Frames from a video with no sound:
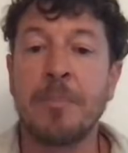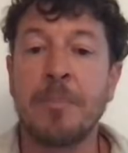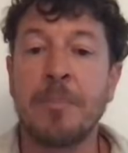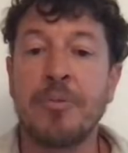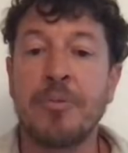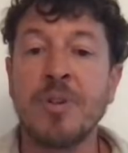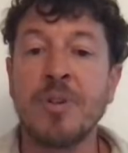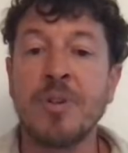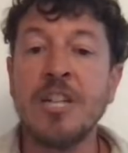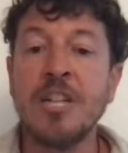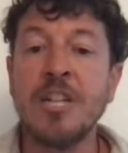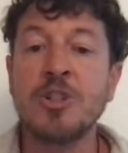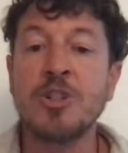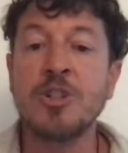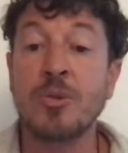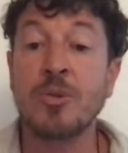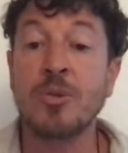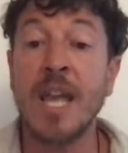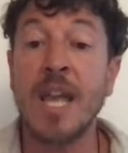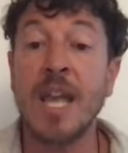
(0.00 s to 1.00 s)
them
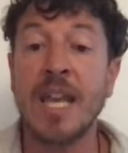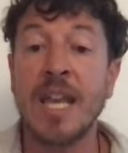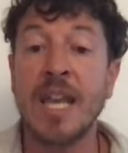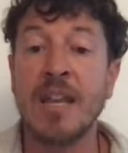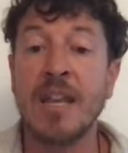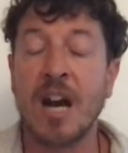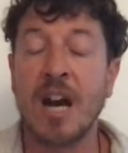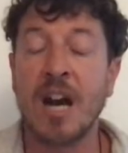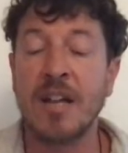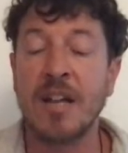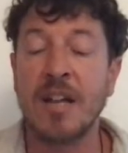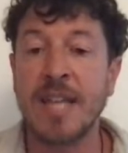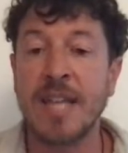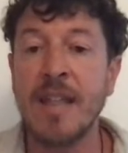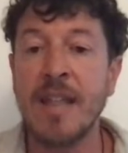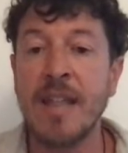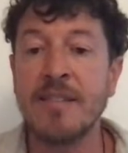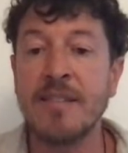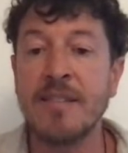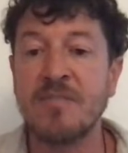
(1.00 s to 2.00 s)
pre-trained on
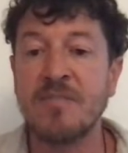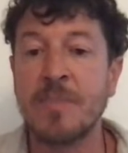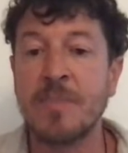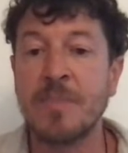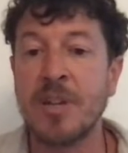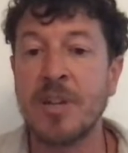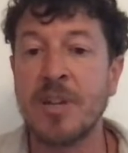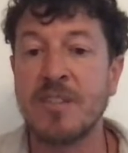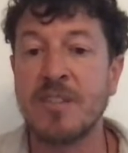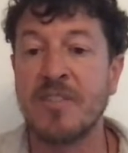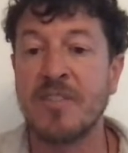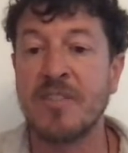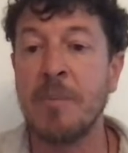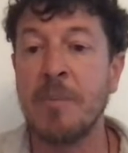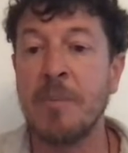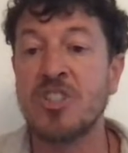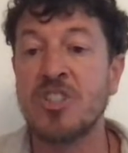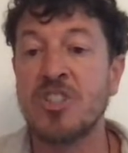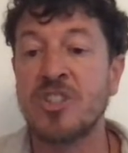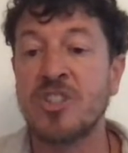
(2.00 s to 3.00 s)
tens of millions of
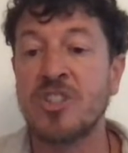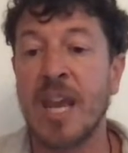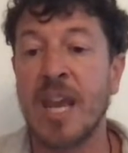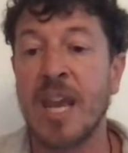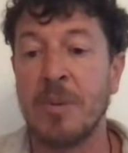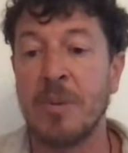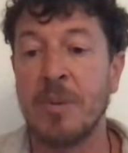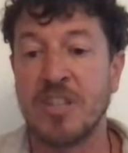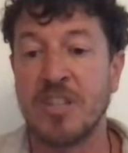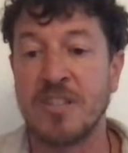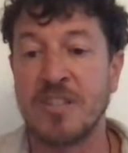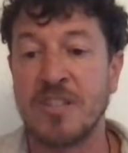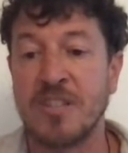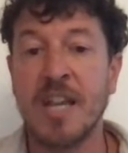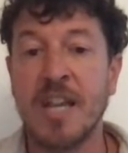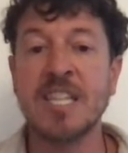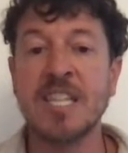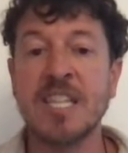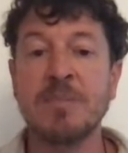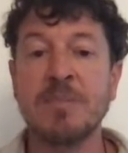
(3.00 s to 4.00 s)
ImageNet images.
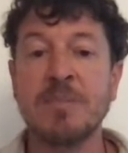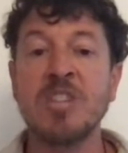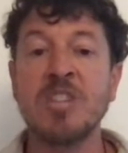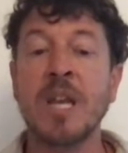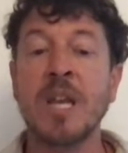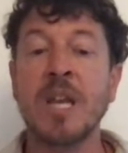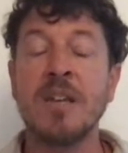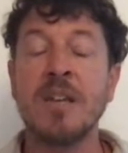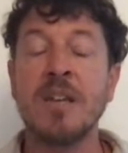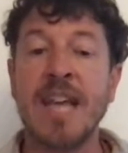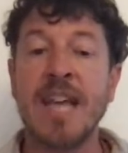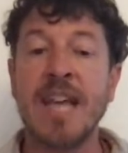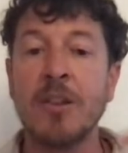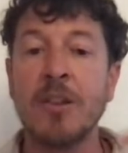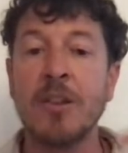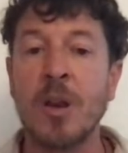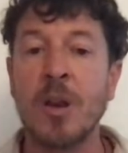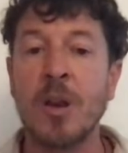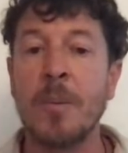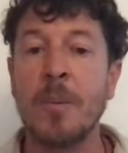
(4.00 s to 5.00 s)
This means we can
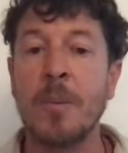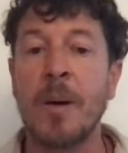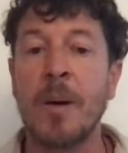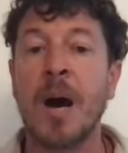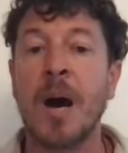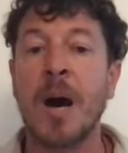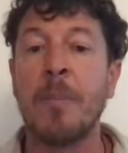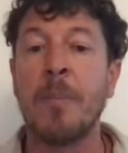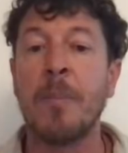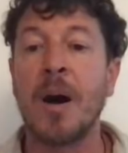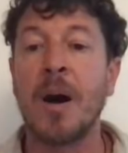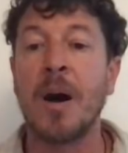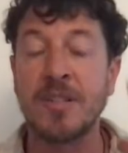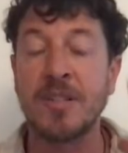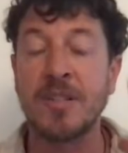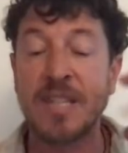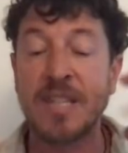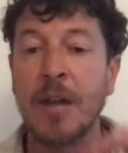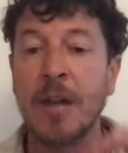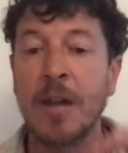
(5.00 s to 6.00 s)
download
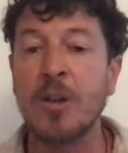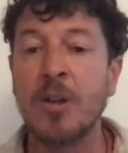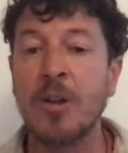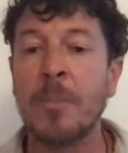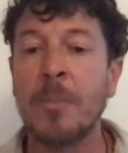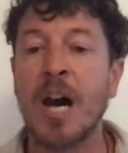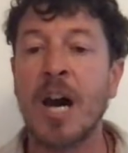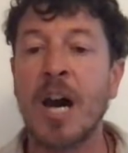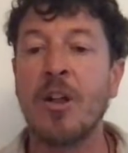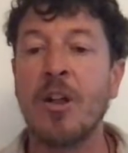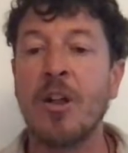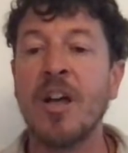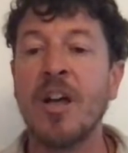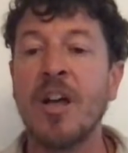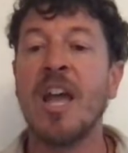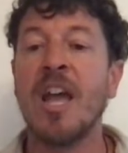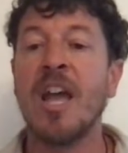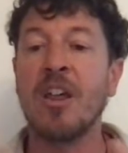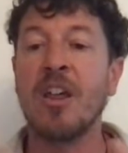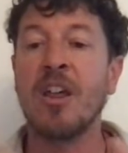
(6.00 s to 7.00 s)
a
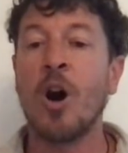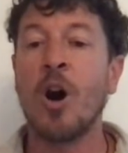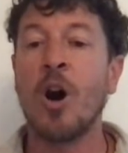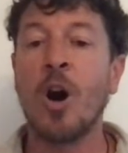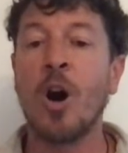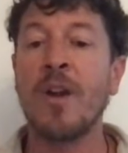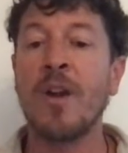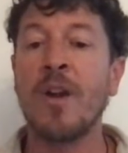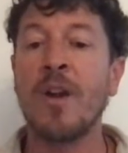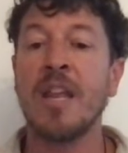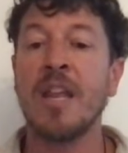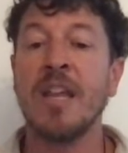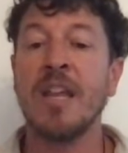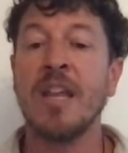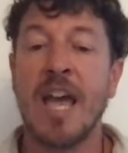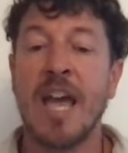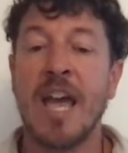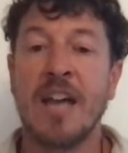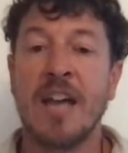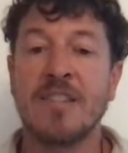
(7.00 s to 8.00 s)
model and it
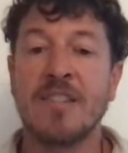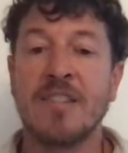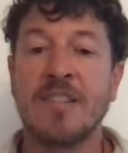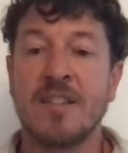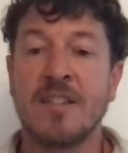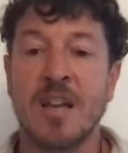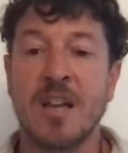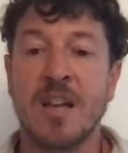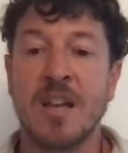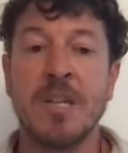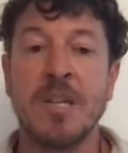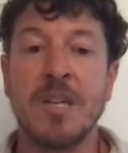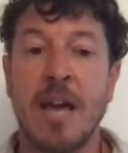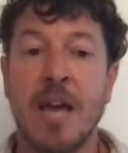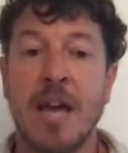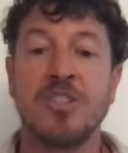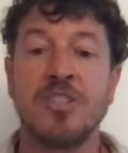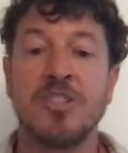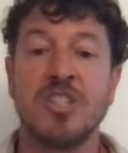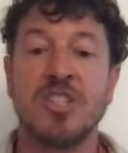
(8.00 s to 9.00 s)
already has some
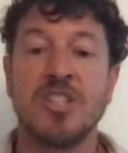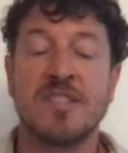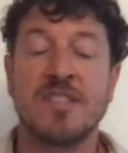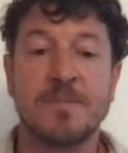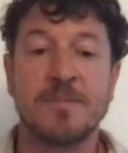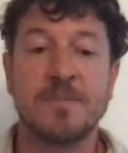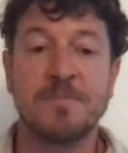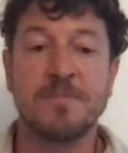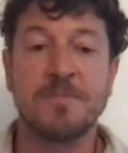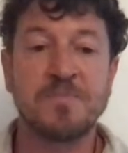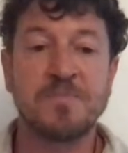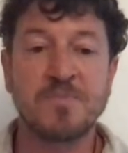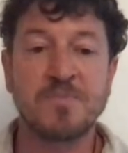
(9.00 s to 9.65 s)
intelligence.